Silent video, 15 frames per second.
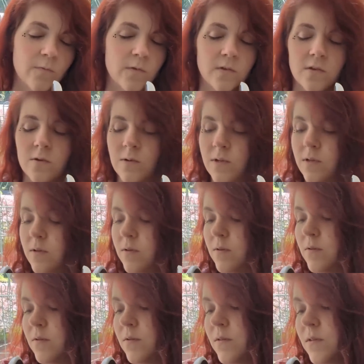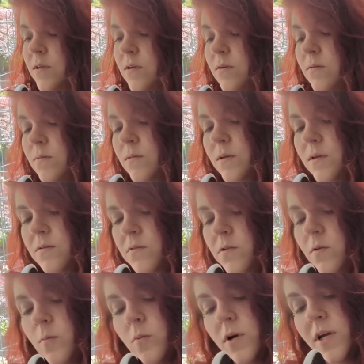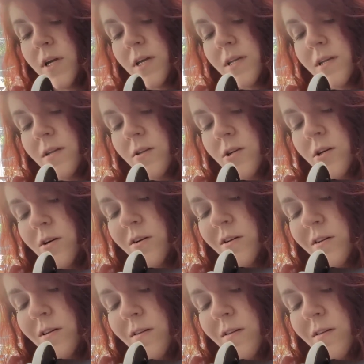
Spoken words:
We'll do it so that you get a little break in each ear and it